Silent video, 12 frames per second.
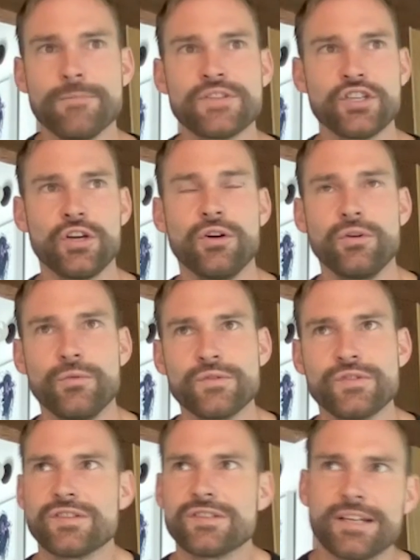So it was
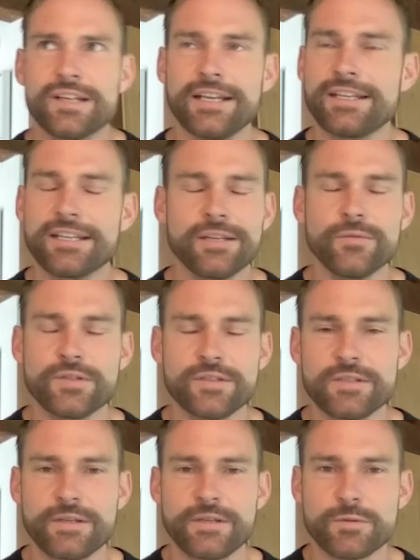just like, it
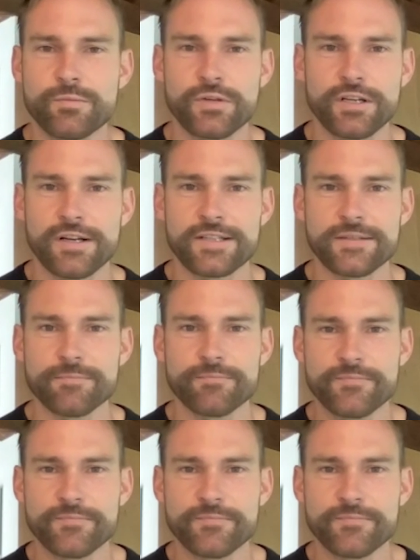was pretty awesome.